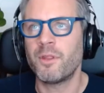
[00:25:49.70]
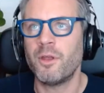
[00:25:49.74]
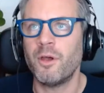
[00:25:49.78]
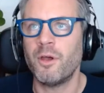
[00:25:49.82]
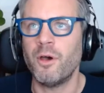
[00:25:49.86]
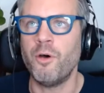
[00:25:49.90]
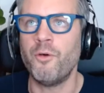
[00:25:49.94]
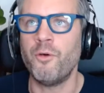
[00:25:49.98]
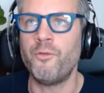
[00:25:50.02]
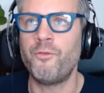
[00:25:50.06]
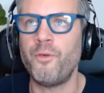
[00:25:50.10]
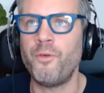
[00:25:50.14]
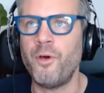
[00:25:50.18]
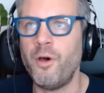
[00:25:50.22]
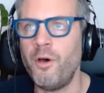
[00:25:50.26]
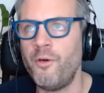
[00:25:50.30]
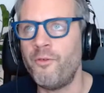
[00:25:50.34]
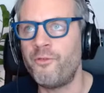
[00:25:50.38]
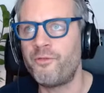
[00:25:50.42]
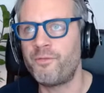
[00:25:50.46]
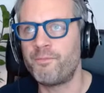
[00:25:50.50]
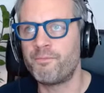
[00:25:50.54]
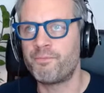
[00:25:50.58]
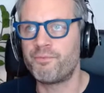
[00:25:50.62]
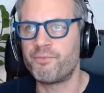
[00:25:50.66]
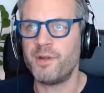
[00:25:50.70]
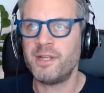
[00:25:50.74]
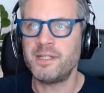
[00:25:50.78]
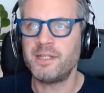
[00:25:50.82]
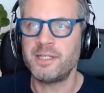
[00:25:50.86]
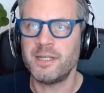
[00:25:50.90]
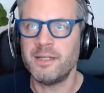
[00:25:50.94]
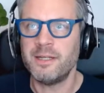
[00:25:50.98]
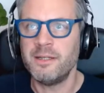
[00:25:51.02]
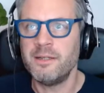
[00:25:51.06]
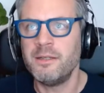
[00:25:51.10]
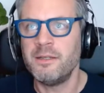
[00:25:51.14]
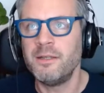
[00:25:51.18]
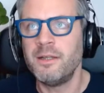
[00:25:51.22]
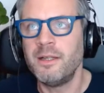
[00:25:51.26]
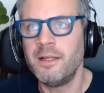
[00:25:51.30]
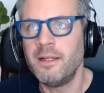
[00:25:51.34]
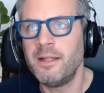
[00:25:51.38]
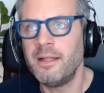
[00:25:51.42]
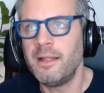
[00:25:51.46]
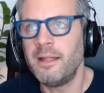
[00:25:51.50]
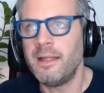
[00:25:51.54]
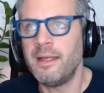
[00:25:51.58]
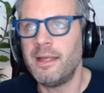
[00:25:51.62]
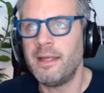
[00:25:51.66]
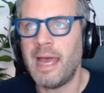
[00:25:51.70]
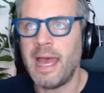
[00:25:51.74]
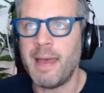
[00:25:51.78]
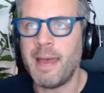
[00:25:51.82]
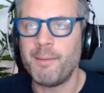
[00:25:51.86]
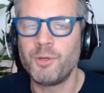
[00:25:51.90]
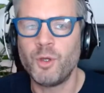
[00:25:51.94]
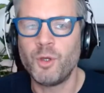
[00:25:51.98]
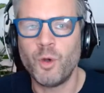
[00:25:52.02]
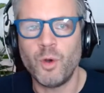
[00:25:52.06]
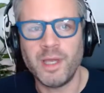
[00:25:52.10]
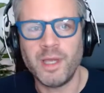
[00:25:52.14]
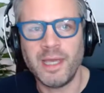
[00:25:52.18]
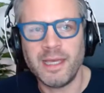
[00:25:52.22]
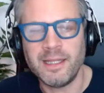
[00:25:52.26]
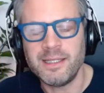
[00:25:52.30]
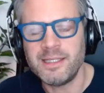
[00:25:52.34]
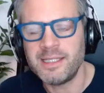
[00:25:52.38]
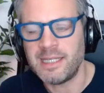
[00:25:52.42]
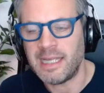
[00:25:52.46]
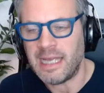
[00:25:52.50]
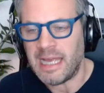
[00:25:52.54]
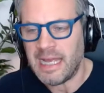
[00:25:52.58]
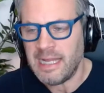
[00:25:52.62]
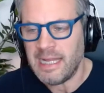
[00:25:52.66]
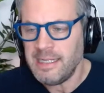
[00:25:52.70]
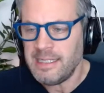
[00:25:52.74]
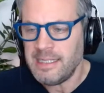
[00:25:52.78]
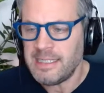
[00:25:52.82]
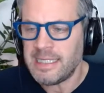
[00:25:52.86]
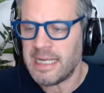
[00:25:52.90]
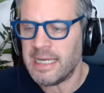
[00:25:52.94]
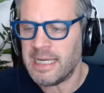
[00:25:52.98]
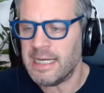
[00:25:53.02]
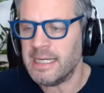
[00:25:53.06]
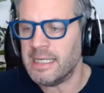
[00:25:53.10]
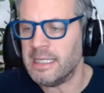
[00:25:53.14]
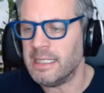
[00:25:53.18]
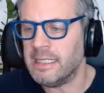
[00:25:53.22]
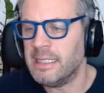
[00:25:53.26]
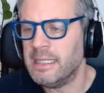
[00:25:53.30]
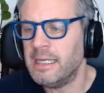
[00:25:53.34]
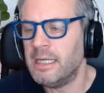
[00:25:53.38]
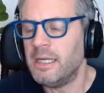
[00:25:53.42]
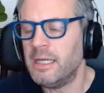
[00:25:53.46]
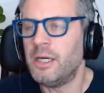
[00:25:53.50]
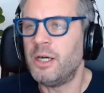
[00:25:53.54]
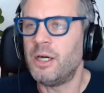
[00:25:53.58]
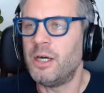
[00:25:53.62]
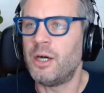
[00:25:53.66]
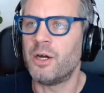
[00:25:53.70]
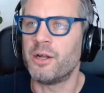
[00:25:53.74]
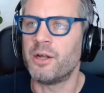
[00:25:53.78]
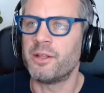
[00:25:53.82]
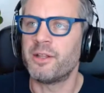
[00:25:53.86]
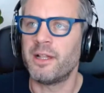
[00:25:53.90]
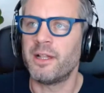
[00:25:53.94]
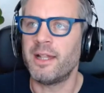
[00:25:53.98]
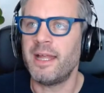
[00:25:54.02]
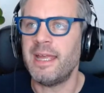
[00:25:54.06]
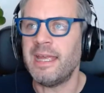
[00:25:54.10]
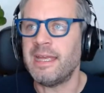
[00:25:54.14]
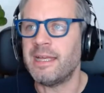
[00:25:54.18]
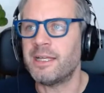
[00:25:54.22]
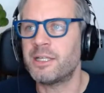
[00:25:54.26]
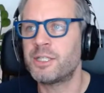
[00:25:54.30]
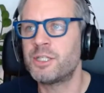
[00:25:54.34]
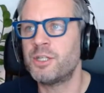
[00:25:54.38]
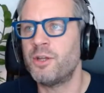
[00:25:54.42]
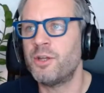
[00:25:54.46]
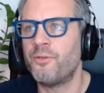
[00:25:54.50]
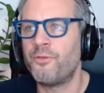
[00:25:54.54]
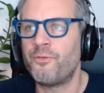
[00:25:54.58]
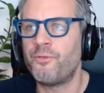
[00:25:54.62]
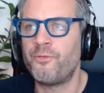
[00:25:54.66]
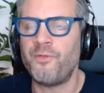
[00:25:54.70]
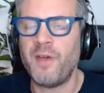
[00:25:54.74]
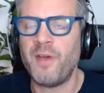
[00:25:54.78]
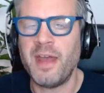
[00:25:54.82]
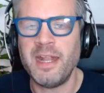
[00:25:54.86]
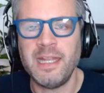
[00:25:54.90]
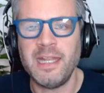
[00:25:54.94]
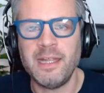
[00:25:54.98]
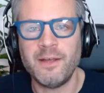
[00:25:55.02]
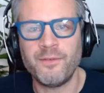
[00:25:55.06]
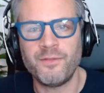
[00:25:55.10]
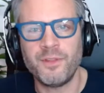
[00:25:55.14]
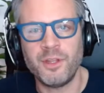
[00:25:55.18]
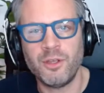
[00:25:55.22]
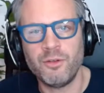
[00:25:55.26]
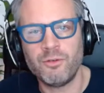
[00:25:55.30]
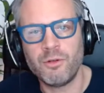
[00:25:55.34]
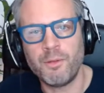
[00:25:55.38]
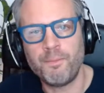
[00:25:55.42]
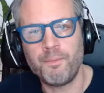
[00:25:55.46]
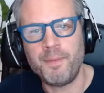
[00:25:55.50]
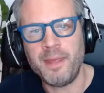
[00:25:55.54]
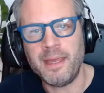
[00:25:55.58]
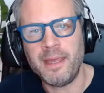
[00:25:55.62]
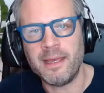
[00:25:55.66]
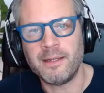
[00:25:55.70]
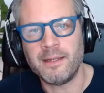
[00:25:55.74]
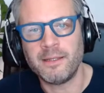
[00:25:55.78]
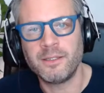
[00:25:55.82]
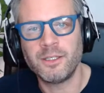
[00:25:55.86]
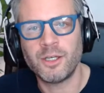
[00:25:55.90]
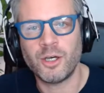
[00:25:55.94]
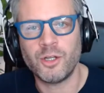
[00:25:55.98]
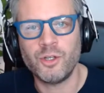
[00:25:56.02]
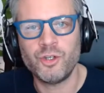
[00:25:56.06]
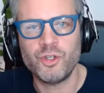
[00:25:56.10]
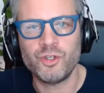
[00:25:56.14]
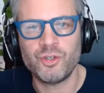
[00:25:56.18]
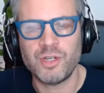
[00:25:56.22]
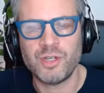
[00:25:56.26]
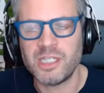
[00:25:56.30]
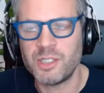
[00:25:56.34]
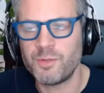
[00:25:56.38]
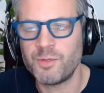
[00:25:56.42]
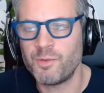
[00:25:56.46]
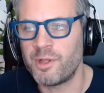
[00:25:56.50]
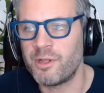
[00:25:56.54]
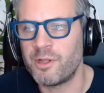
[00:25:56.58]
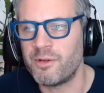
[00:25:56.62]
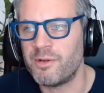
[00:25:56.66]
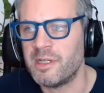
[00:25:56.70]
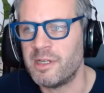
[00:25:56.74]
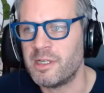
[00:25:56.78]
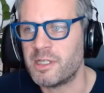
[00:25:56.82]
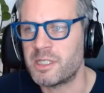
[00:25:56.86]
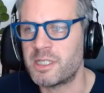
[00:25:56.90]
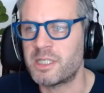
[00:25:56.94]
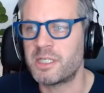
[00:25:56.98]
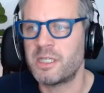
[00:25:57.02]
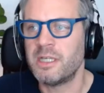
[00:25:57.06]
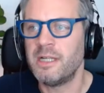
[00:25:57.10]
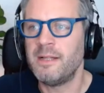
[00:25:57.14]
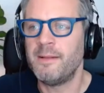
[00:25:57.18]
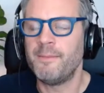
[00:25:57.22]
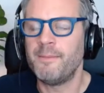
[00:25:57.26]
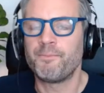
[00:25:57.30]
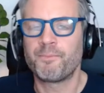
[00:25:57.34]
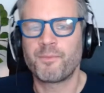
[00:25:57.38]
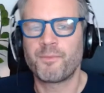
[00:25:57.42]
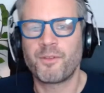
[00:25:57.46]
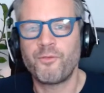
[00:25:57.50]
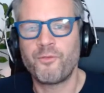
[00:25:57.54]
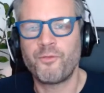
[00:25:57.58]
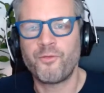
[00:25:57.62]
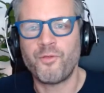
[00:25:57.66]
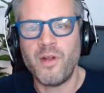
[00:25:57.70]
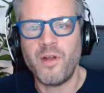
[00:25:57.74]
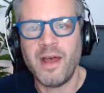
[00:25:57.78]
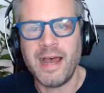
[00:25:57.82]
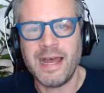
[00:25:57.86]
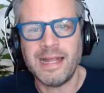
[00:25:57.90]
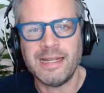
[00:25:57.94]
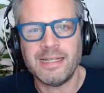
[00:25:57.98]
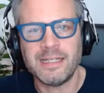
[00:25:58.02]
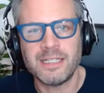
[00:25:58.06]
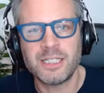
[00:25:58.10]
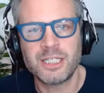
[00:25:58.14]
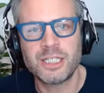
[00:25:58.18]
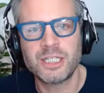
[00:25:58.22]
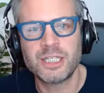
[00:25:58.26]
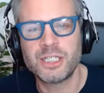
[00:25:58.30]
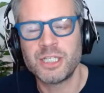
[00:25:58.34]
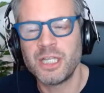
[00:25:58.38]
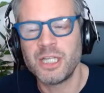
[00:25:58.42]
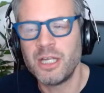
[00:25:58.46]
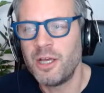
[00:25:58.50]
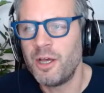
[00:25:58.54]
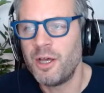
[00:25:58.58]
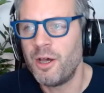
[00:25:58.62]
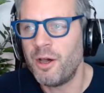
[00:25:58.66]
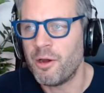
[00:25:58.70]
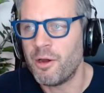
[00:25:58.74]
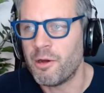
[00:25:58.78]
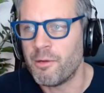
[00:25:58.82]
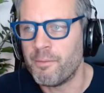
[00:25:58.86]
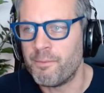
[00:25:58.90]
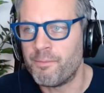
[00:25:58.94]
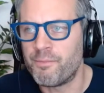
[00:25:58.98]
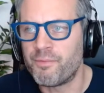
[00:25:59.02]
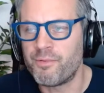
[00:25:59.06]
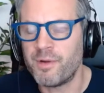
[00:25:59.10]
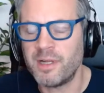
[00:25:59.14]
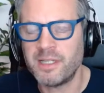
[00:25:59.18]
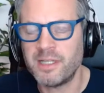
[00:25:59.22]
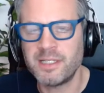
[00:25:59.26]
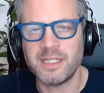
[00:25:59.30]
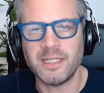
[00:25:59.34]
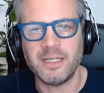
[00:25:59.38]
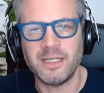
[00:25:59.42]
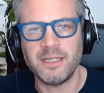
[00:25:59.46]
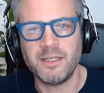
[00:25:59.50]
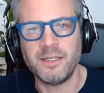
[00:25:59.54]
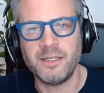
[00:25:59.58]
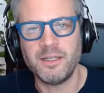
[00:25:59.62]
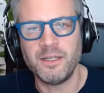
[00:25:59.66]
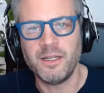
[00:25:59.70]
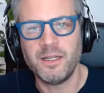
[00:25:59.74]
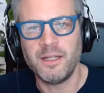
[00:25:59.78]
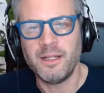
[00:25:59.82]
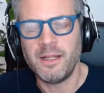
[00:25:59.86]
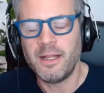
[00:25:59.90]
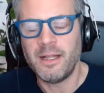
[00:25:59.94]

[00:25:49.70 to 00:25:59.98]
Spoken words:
of Britain going into India, or the likes of any of the European countries, whether it's France or Britain